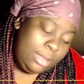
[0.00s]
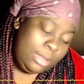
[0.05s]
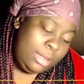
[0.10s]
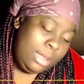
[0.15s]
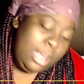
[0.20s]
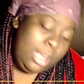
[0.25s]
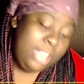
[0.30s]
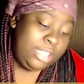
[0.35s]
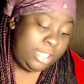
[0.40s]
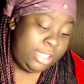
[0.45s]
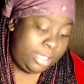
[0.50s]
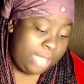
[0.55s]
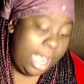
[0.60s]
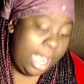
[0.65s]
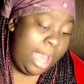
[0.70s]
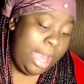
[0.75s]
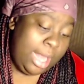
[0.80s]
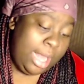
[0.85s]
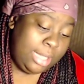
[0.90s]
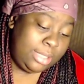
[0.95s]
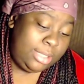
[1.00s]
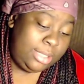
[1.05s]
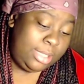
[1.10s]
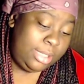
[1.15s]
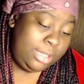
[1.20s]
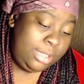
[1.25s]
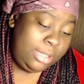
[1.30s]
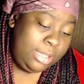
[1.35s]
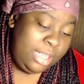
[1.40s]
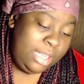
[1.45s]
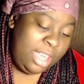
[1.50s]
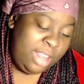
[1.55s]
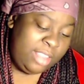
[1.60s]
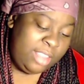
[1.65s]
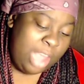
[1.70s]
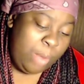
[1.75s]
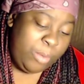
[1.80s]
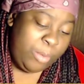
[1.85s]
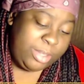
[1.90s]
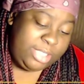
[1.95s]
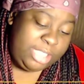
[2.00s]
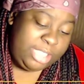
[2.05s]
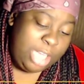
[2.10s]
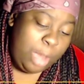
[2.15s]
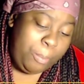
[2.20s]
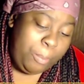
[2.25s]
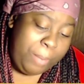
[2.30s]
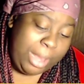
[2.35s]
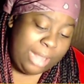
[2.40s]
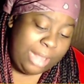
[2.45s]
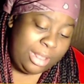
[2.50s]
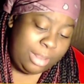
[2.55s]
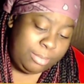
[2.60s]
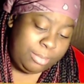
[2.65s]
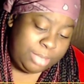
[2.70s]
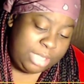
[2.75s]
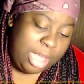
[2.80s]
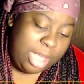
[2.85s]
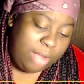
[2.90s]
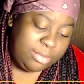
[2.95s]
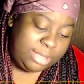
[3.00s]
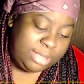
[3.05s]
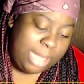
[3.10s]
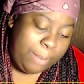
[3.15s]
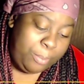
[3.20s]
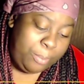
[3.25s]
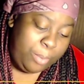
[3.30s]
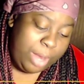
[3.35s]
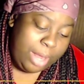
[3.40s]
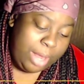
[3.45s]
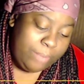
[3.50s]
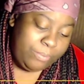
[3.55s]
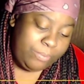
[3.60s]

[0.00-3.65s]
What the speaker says: Stunned, they were still picking themselves up when,